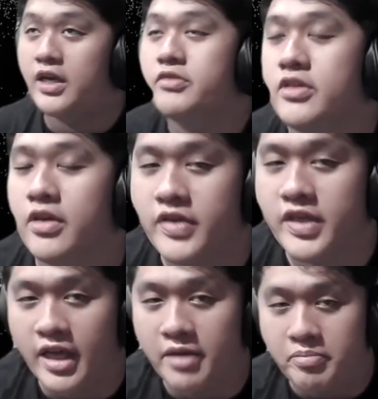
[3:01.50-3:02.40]

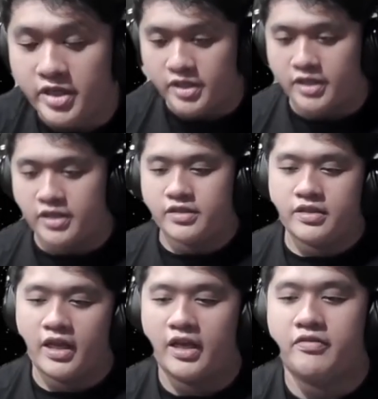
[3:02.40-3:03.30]
redrawing a picture,
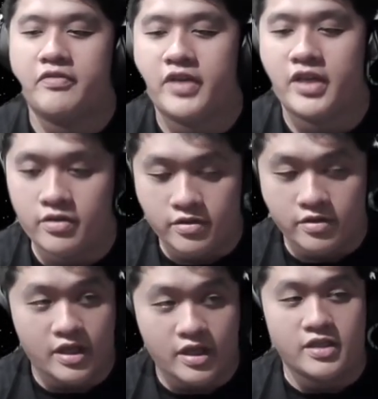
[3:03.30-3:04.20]
a very
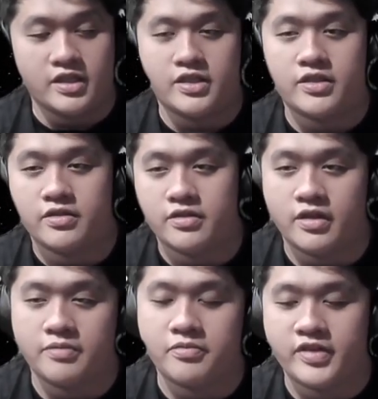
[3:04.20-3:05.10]
low
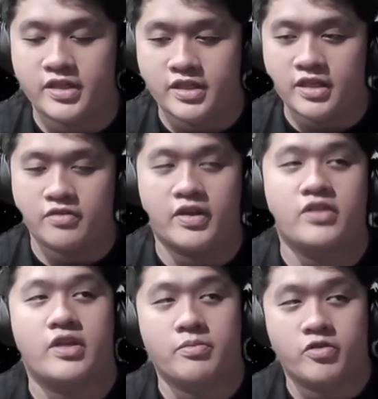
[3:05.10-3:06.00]
detail picture. You want
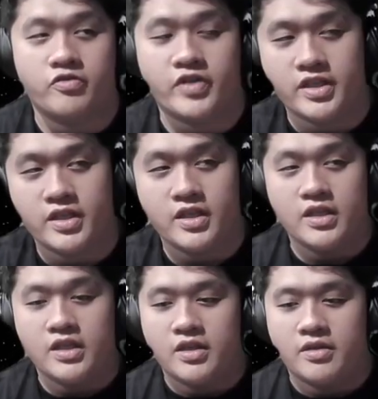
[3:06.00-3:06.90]
to improve it,
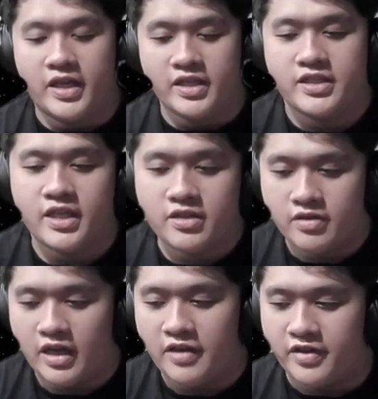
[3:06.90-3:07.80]
but instead you
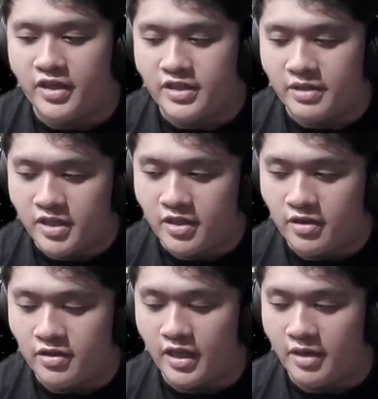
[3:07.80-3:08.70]
have something
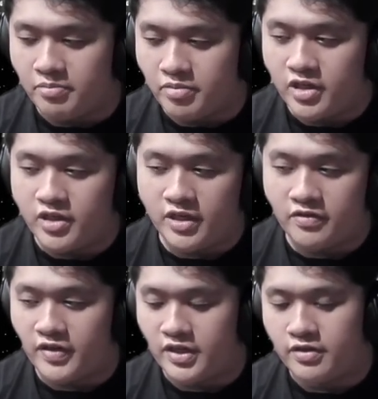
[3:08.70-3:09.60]
called a pre-trained
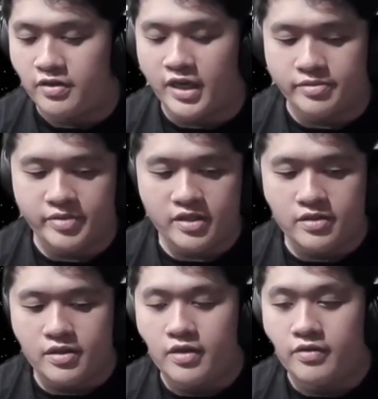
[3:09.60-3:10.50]
facial expert,
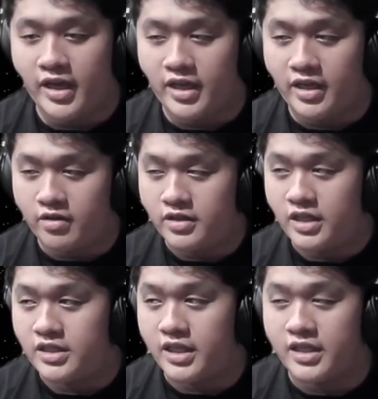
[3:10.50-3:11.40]
where it
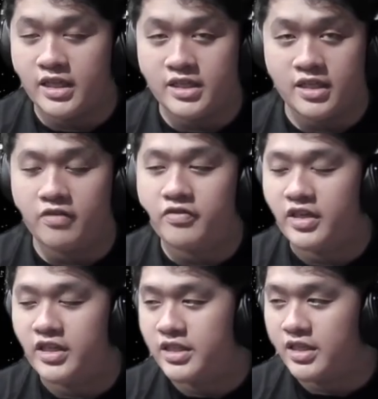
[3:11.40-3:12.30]
contains dataset of
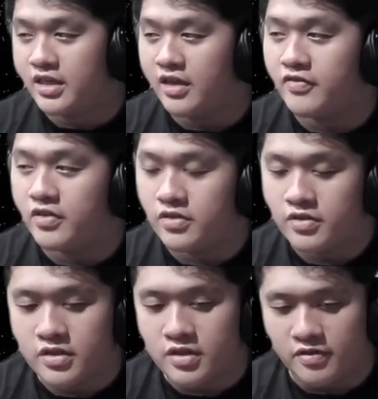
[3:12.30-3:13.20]
realistic
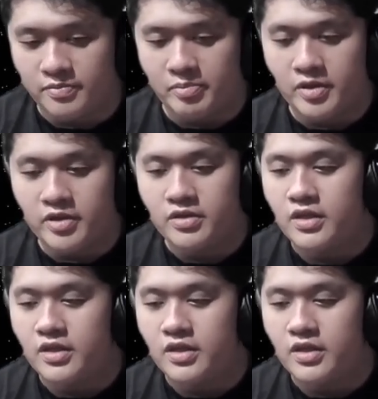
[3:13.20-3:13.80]
photos of people.